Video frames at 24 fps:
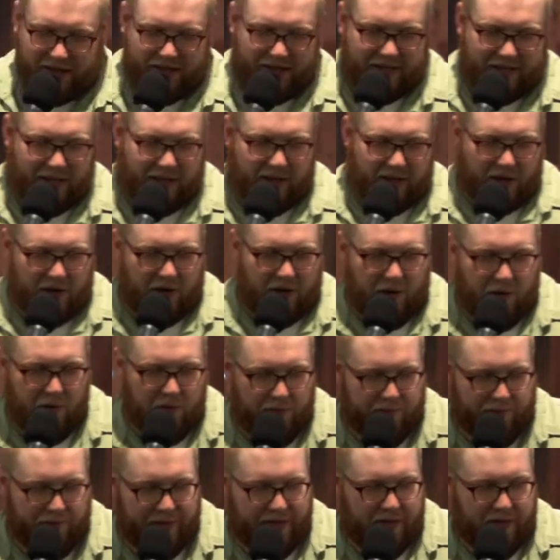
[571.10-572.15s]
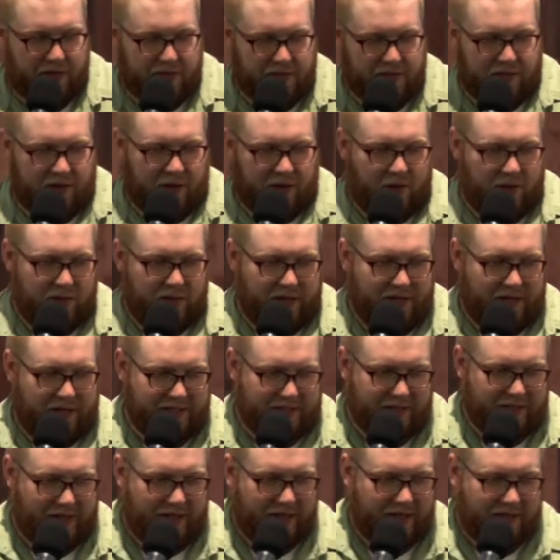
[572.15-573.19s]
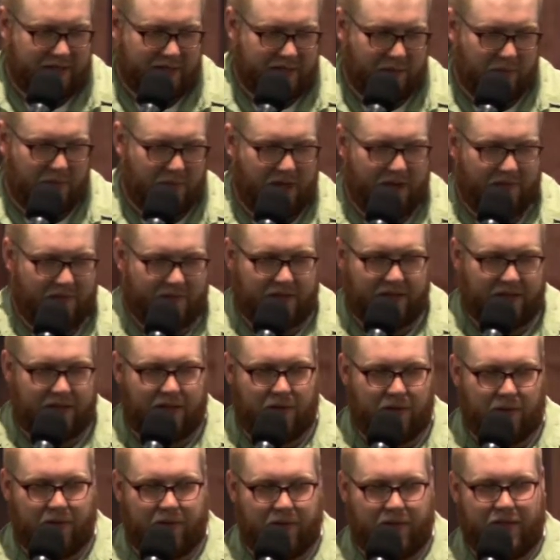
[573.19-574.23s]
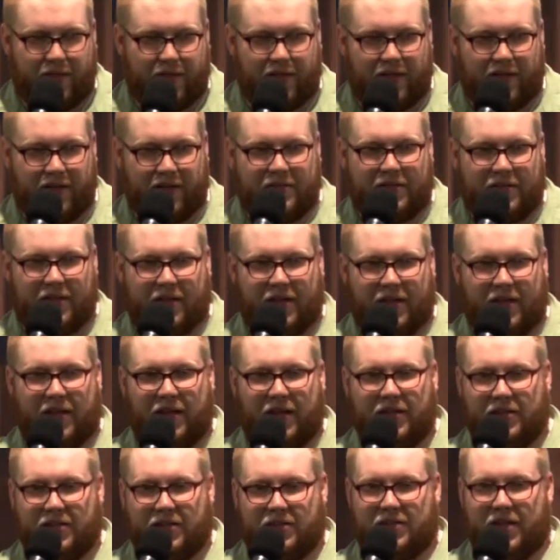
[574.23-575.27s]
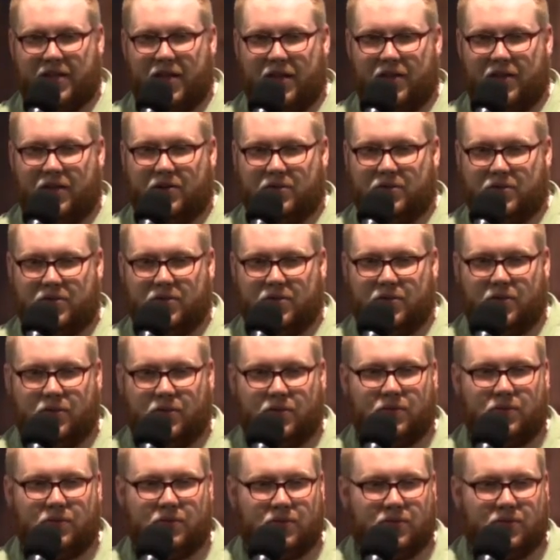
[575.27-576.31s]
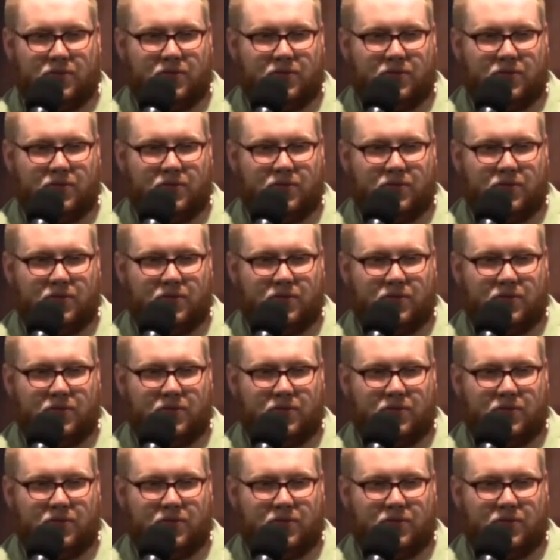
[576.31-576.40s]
like our own fears and our own anxieties, we have to deal with the things that connect us to others too.